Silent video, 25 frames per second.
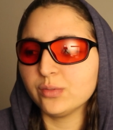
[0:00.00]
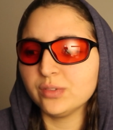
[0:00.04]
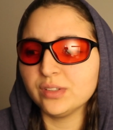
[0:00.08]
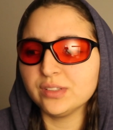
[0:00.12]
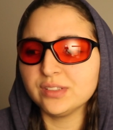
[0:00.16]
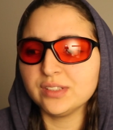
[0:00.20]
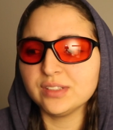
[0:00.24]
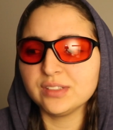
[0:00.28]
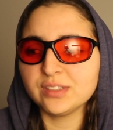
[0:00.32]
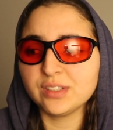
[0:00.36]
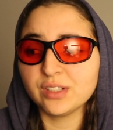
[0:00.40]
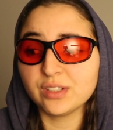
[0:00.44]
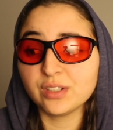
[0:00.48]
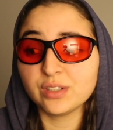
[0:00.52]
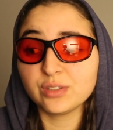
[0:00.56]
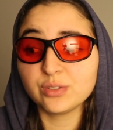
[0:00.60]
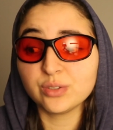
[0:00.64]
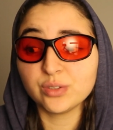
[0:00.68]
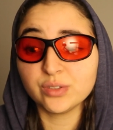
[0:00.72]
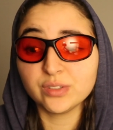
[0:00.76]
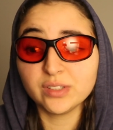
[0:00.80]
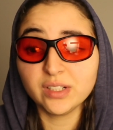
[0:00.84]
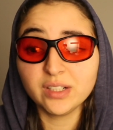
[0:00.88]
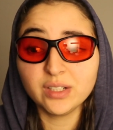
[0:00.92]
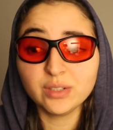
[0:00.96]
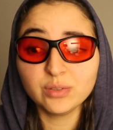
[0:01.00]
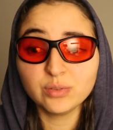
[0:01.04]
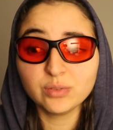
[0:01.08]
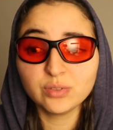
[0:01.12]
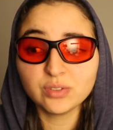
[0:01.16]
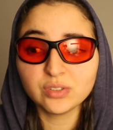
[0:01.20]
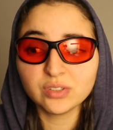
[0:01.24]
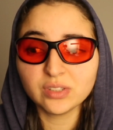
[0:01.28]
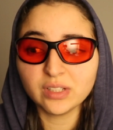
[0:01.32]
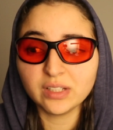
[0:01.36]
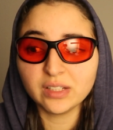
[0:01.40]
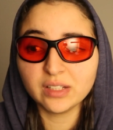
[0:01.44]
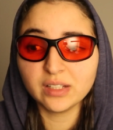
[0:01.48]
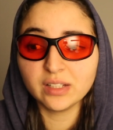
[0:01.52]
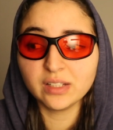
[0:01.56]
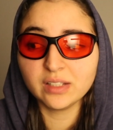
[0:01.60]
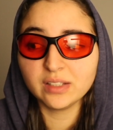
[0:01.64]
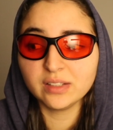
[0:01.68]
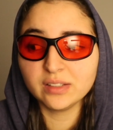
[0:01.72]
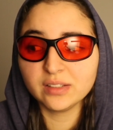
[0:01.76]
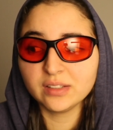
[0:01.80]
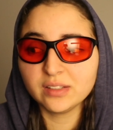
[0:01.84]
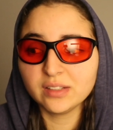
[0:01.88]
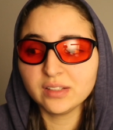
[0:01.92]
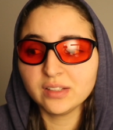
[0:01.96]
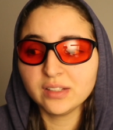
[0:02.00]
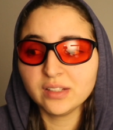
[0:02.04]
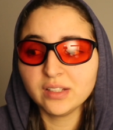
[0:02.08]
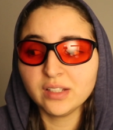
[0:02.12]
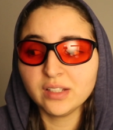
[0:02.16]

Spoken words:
this is gonna turn out. And